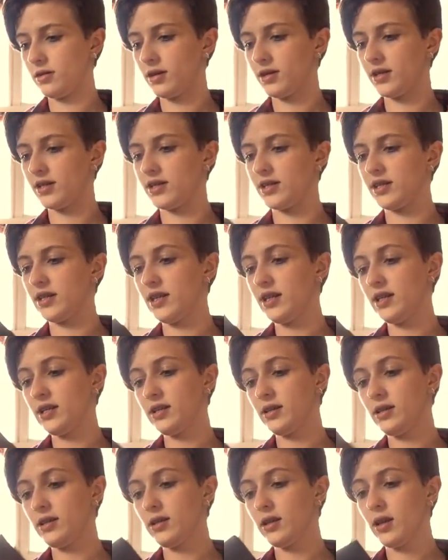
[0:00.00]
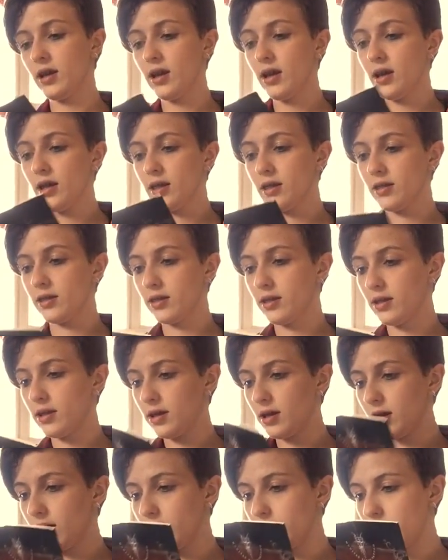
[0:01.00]
This is in...
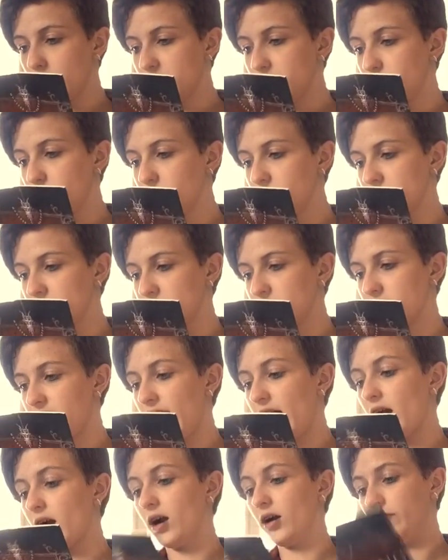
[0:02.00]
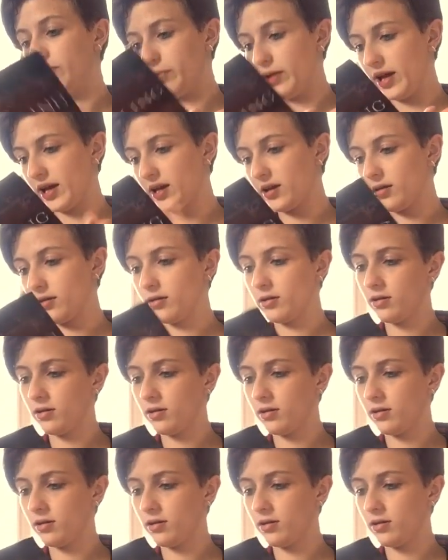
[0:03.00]
This book is in the care of blank.